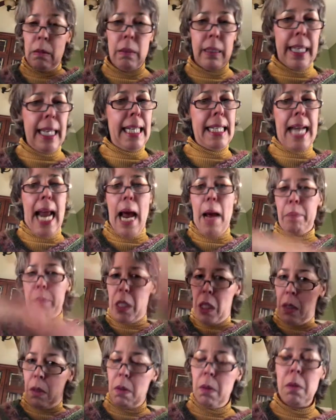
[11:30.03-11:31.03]

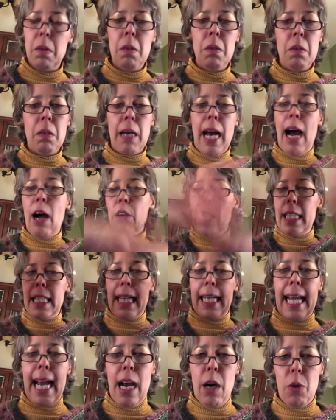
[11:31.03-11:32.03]
Kidnapped out in
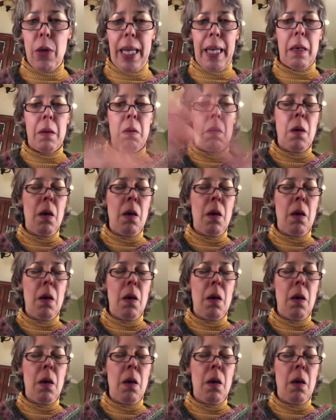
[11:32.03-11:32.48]
the county.